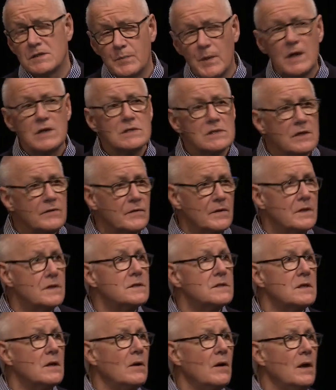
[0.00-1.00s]
especially for
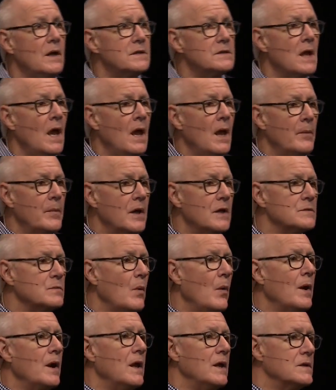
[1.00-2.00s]
this series because
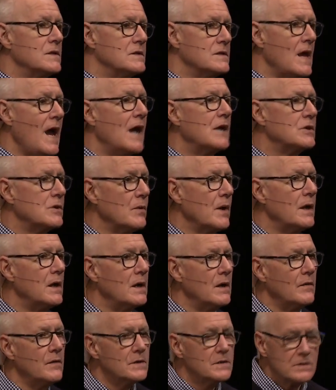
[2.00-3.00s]
we want to get
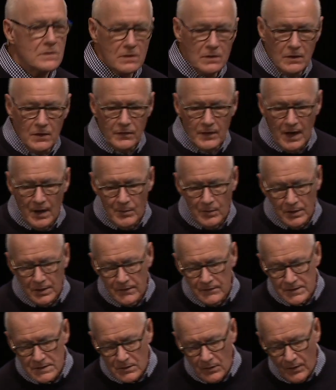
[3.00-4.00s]
saturated in this truth I
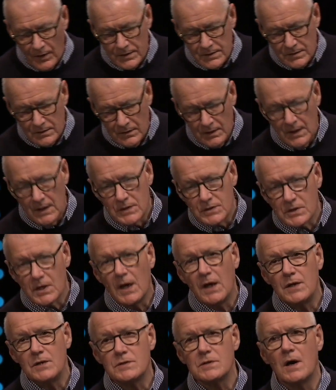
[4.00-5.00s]
believe is going to
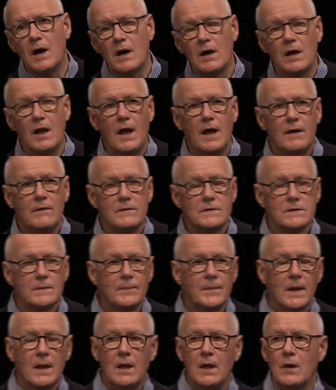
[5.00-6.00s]
change our lives.
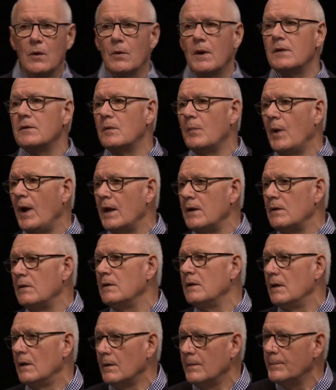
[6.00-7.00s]
We're into a brand
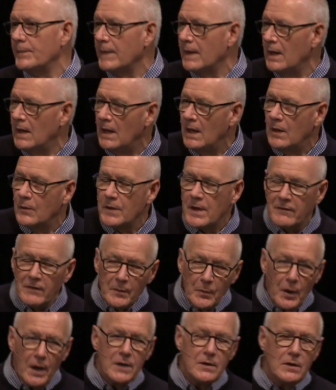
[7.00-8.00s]
new year. With
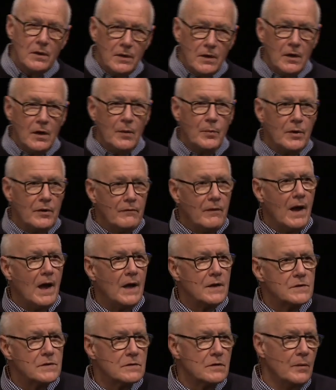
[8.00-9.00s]
every brand new year
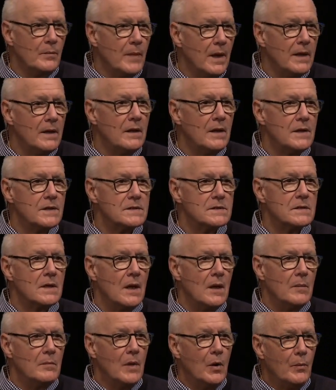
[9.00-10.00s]
provides tremendous
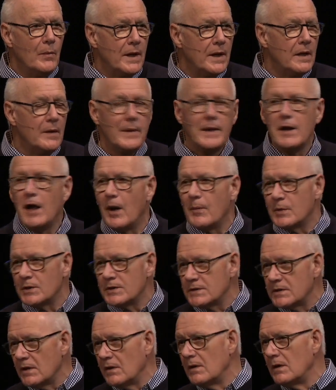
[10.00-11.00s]
momentum and
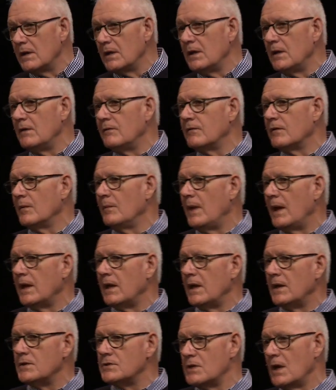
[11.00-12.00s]
opportunity for
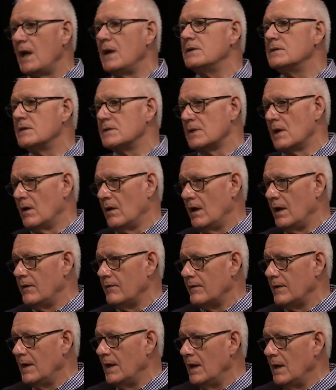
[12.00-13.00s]
making changes in our
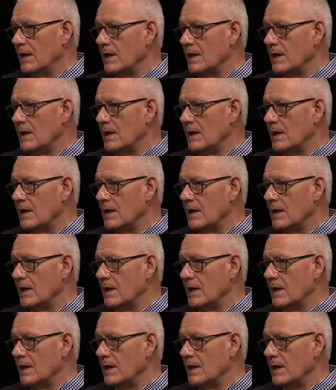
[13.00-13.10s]
life.